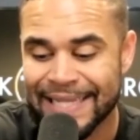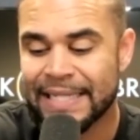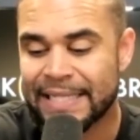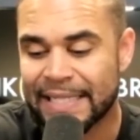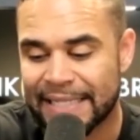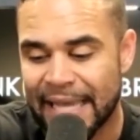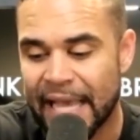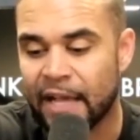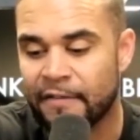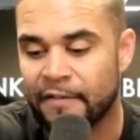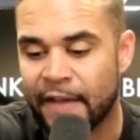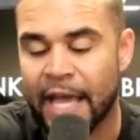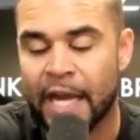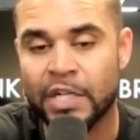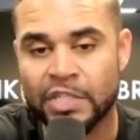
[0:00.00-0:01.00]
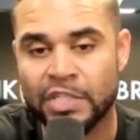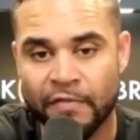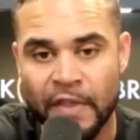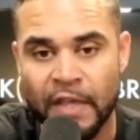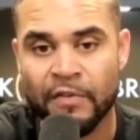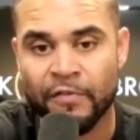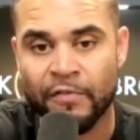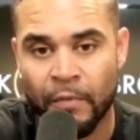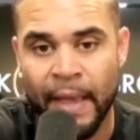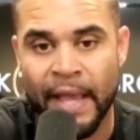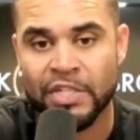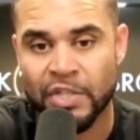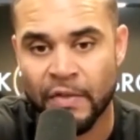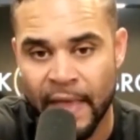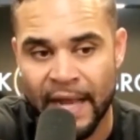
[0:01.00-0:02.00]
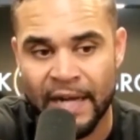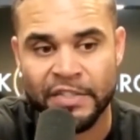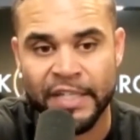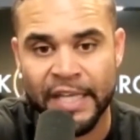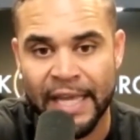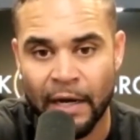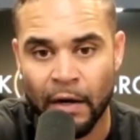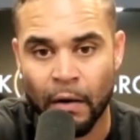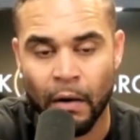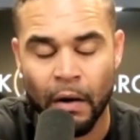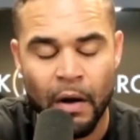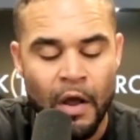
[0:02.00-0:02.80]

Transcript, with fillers: to take advantage of the information that is here.